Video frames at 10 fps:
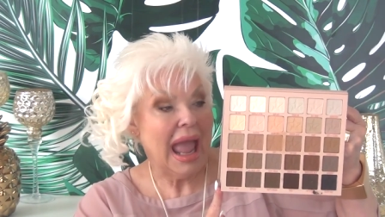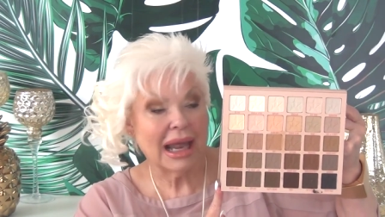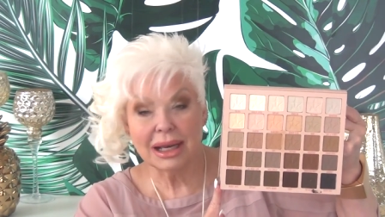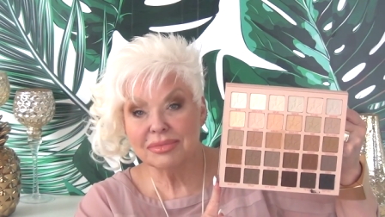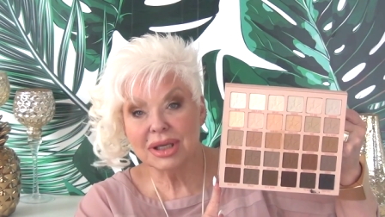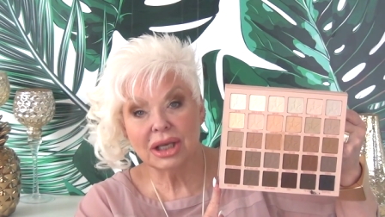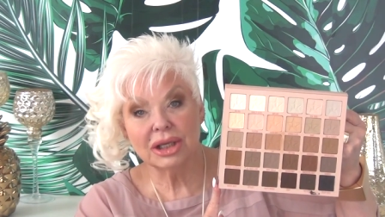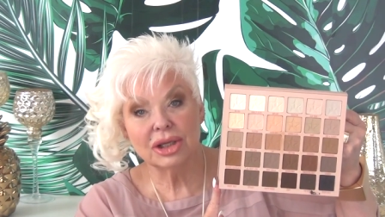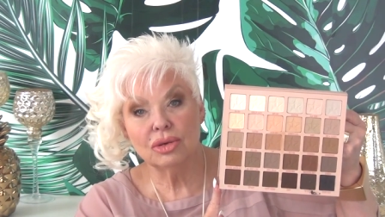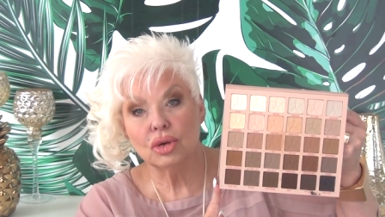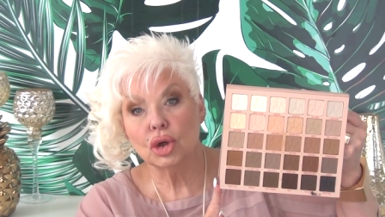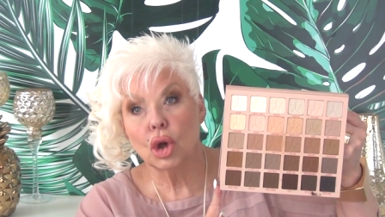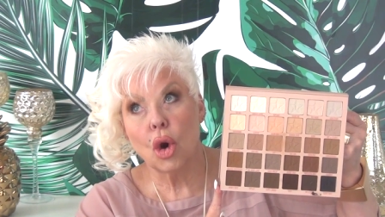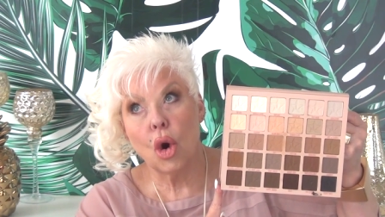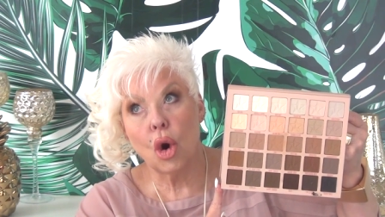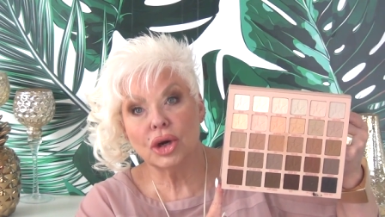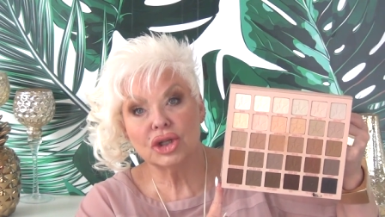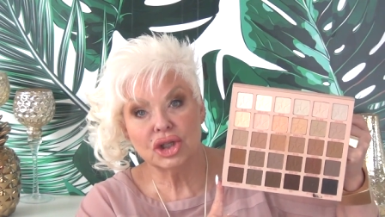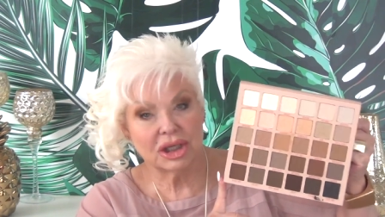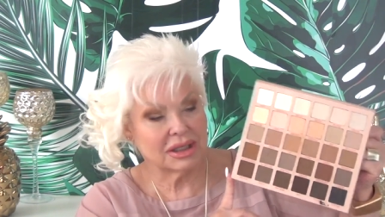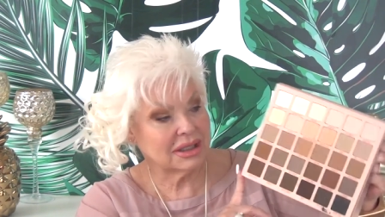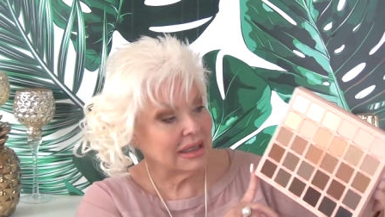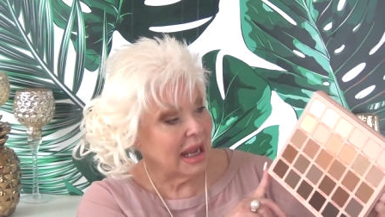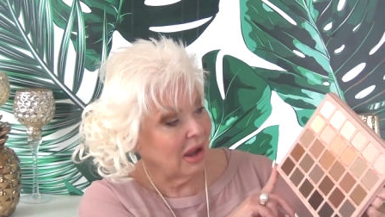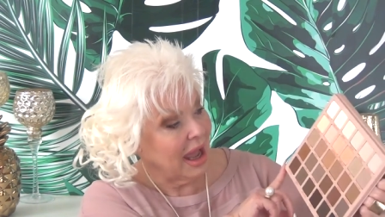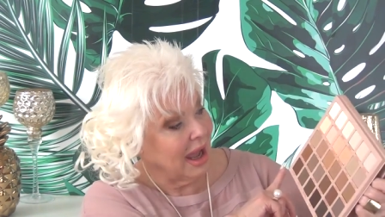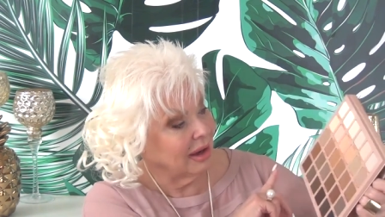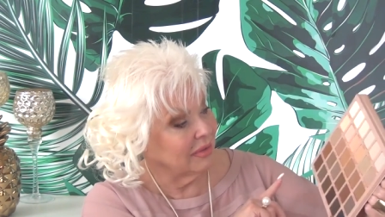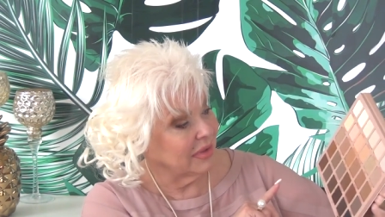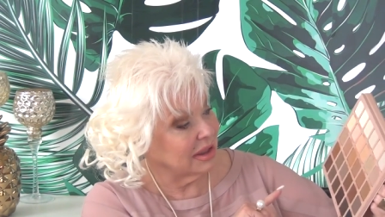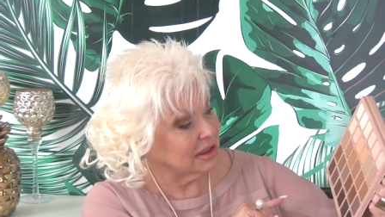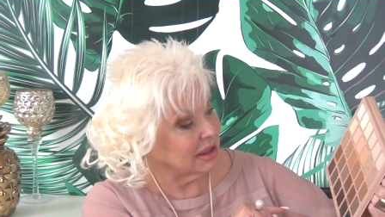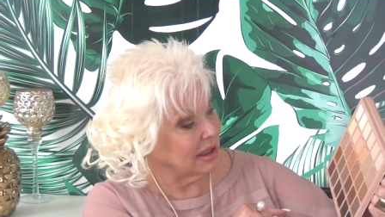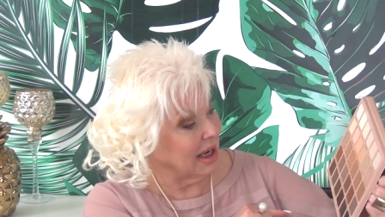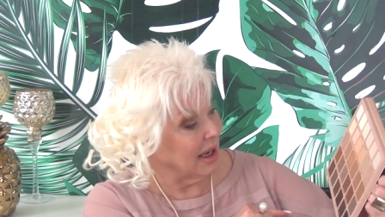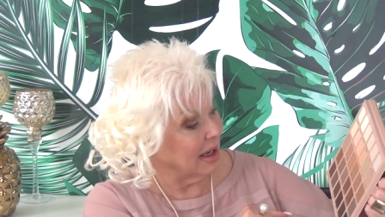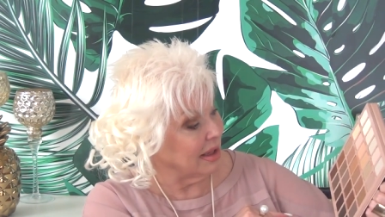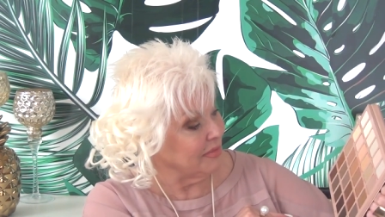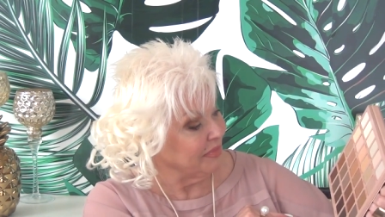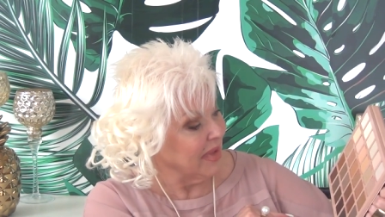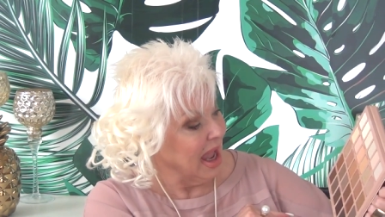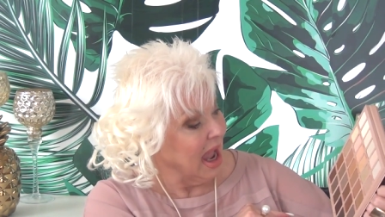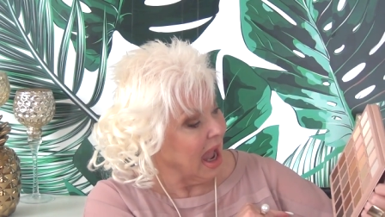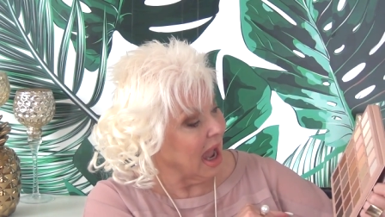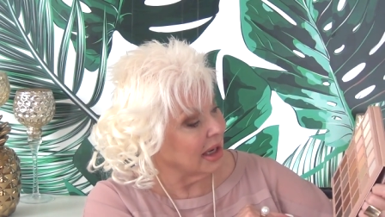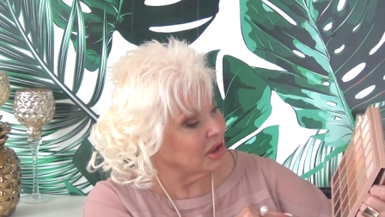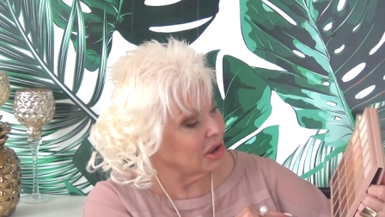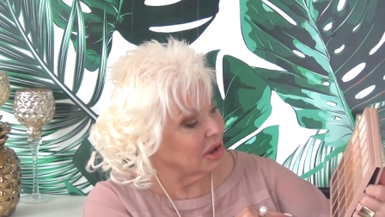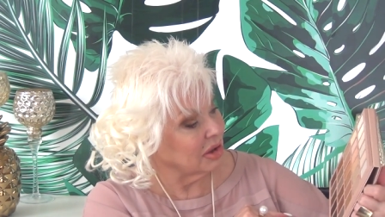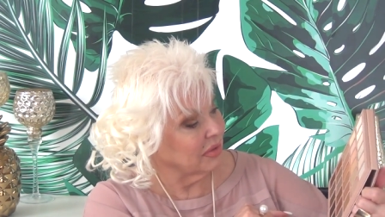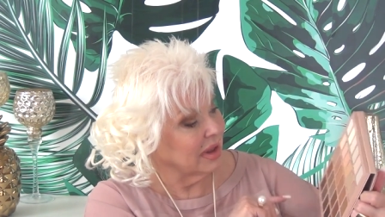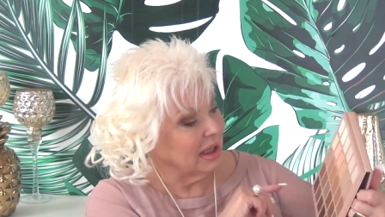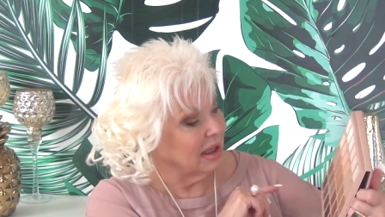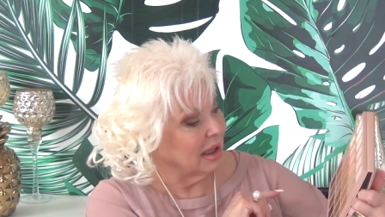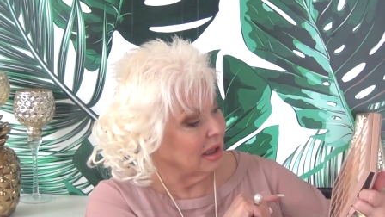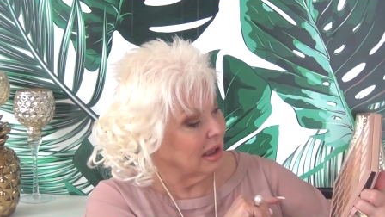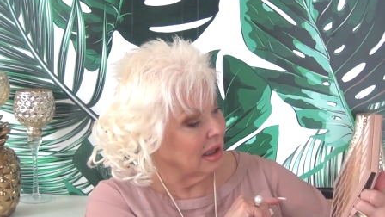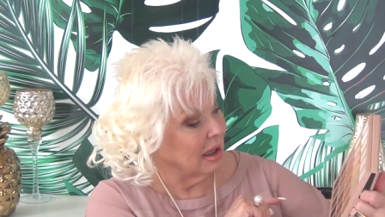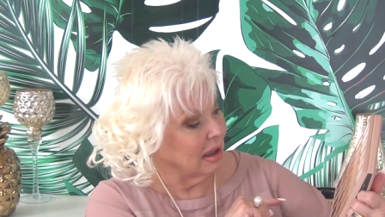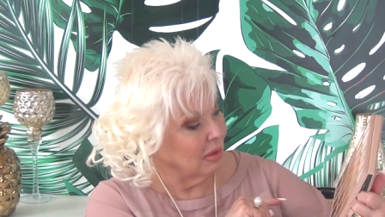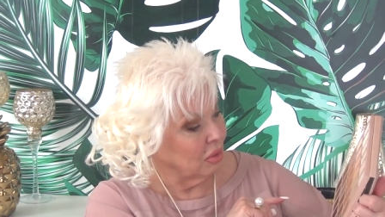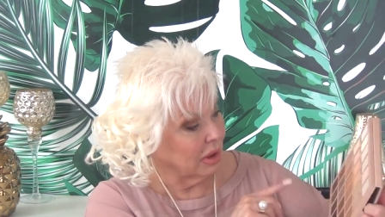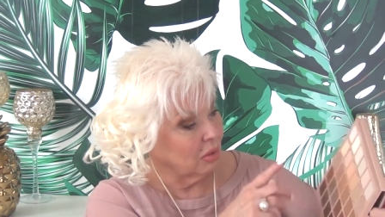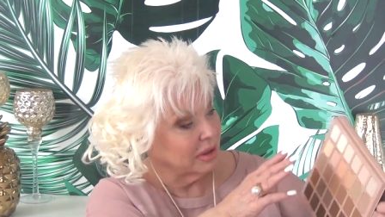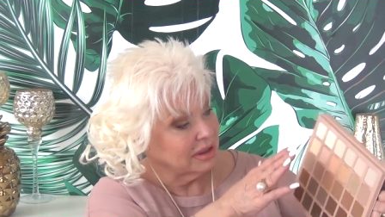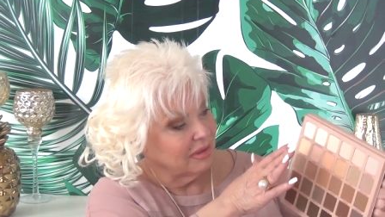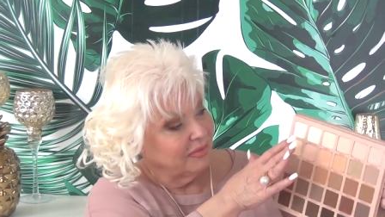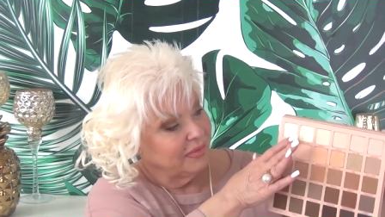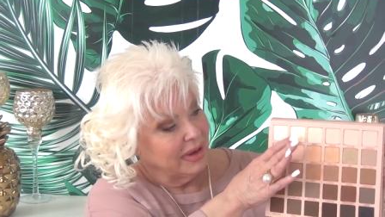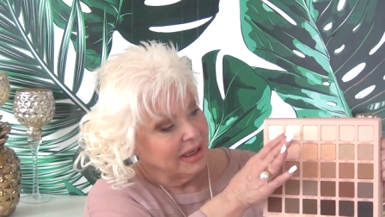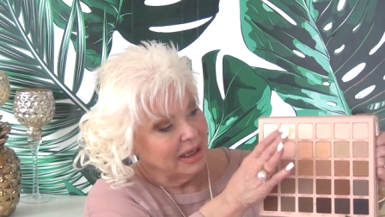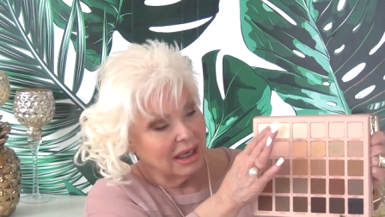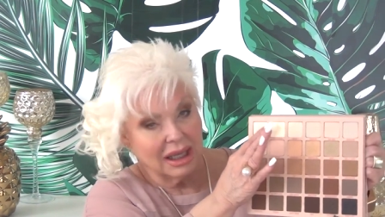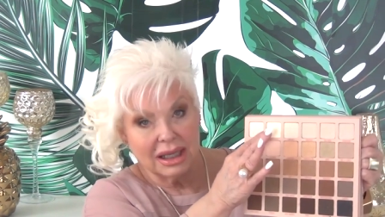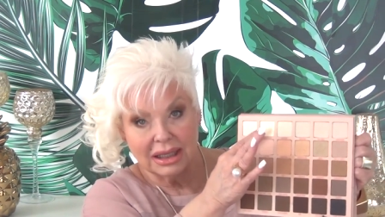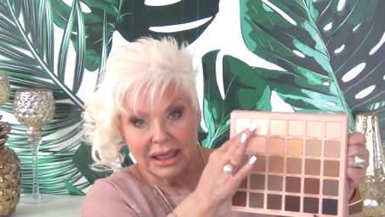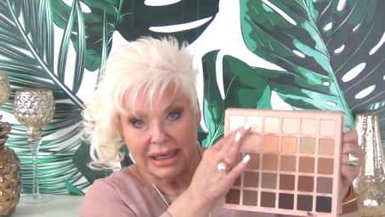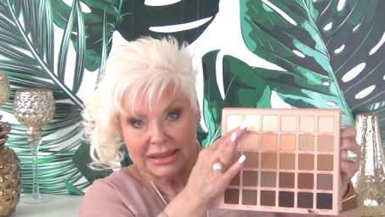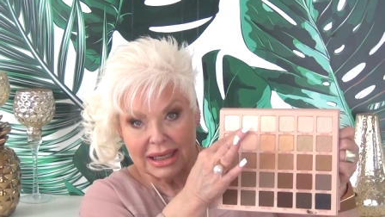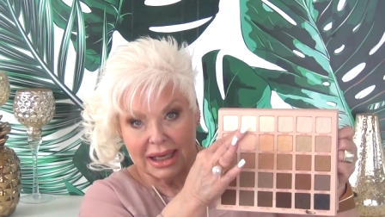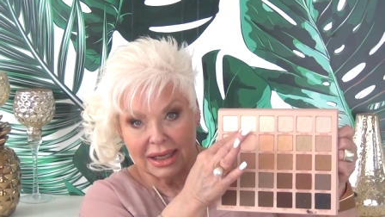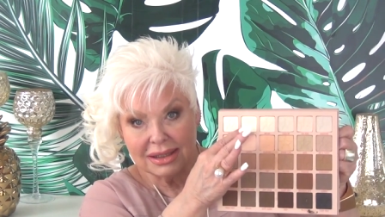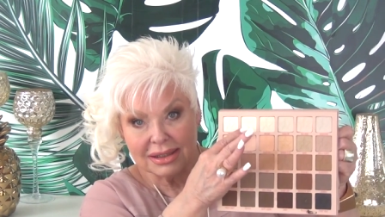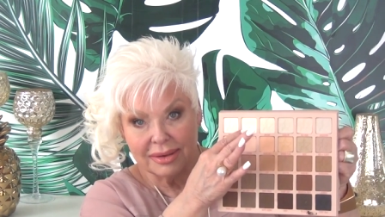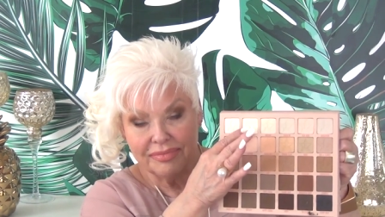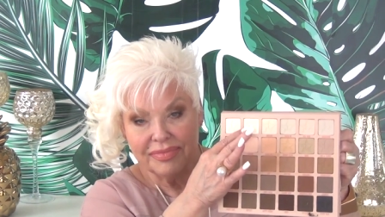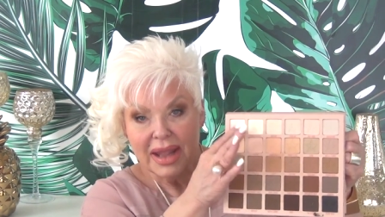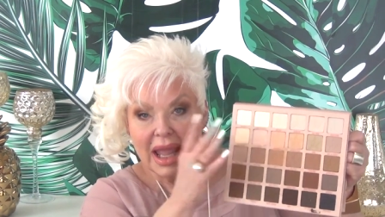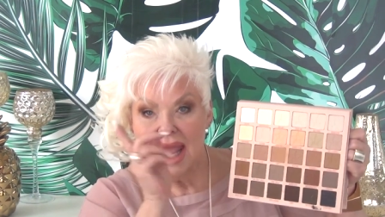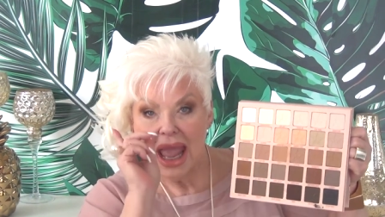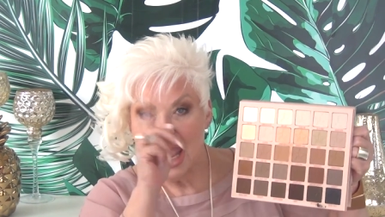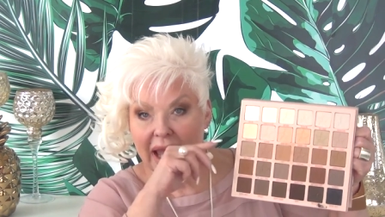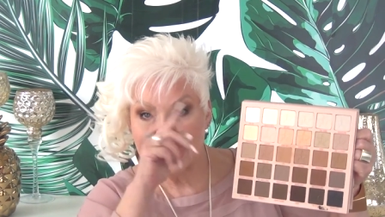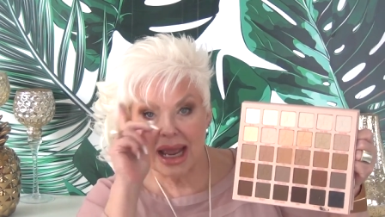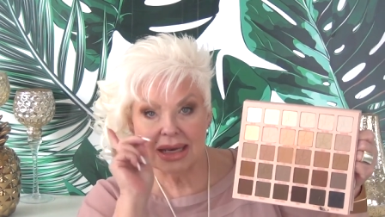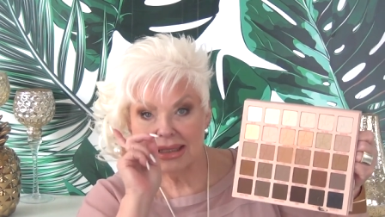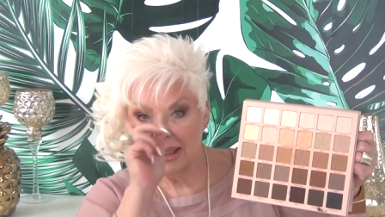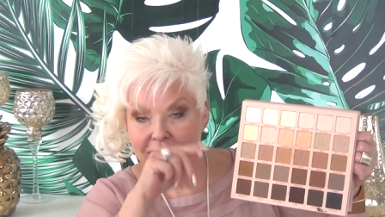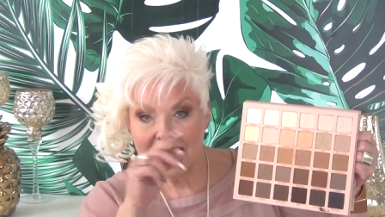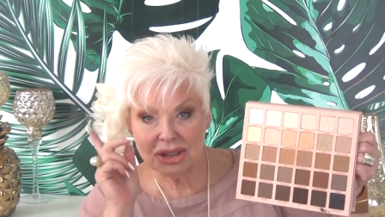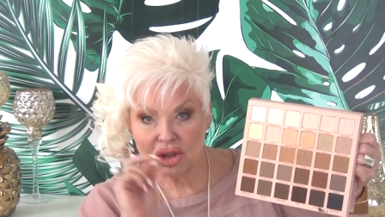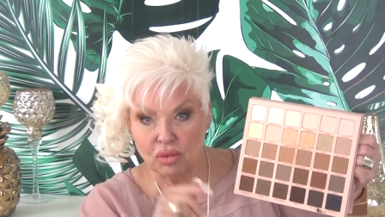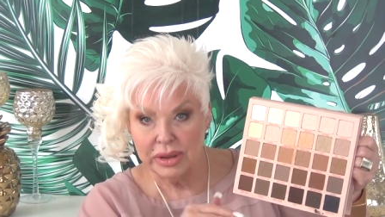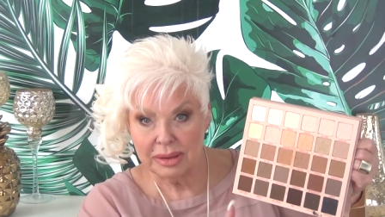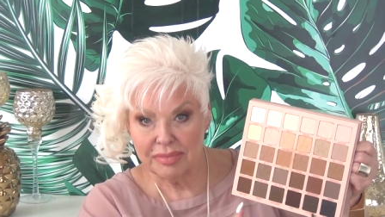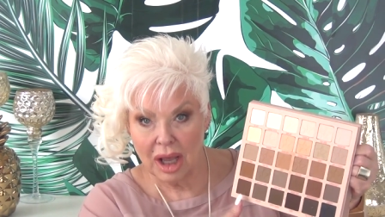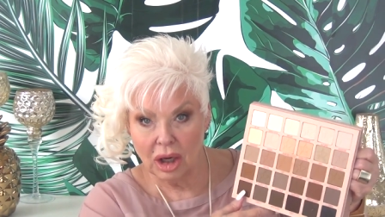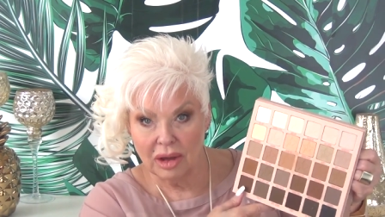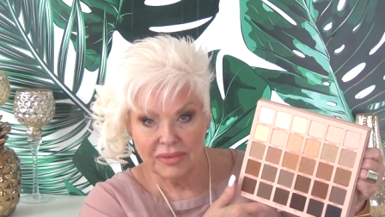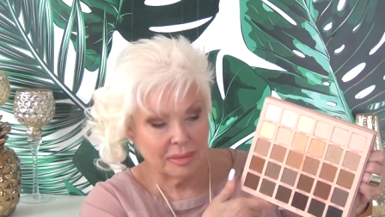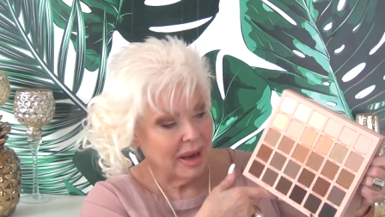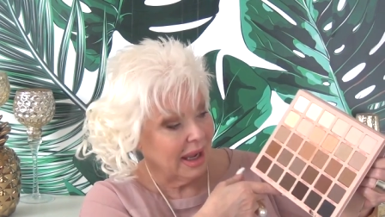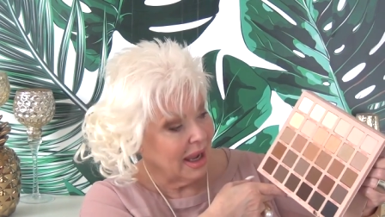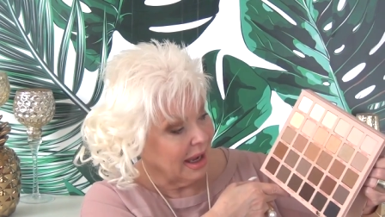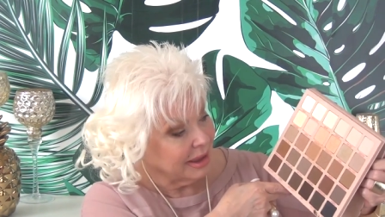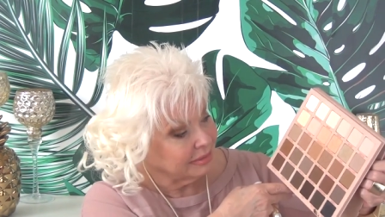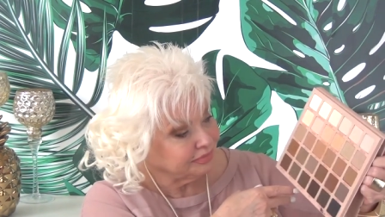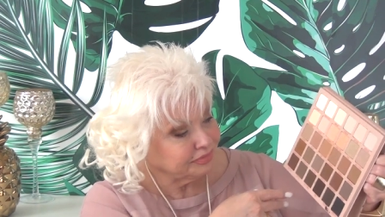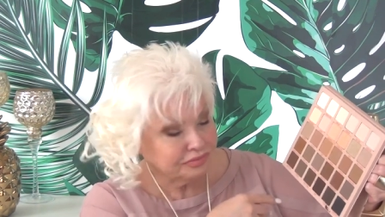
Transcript: And I'm telling you, gorgeous. Now, out of this today, I took the, uh, where was it? Vanilla latex, and I did my sweep all over my eye.